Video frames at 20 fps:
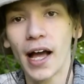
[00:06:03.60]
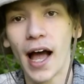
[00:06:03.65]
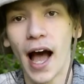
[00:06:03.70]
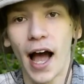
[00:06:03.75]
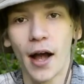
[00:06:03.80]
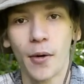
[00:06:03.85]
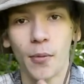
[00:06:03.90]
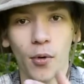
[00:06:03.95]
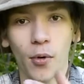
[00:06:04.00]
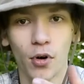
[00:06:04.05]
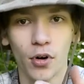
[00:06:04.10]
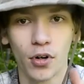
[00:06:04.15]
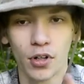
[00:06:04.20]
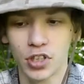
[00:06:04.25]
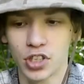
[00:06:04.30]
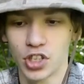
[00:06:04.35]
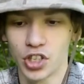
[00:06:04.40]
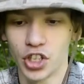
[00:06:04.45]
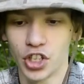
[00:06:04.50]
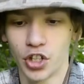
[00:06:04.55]
I
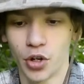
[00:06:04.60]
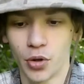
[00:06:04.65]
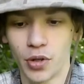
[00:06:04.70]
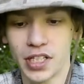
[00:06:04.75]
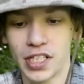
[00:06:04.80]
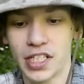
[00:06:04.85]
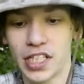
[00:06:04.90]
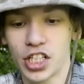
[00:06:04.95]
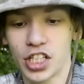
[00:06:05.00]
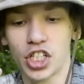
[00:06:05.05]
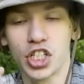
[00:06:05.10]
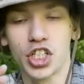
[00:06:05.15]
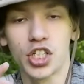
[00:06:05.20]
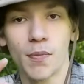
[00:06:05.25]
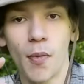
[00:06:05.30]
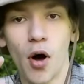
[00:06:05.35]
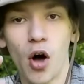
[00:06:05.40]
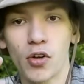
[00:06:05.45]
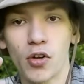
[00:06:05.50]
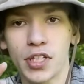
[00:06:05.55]
worked, you know, this is such a
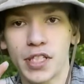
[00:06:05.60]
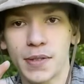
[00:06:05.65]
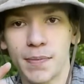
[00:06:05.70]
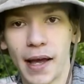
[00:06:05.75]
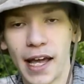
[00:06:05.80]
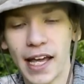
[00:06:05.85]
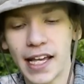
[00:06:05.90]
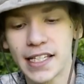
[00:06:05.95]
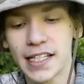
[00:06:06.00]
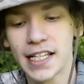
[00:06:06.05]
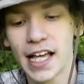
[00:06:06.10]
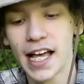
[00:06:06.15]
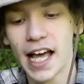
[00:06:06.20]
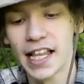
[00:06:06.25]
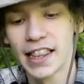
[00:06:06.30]
small space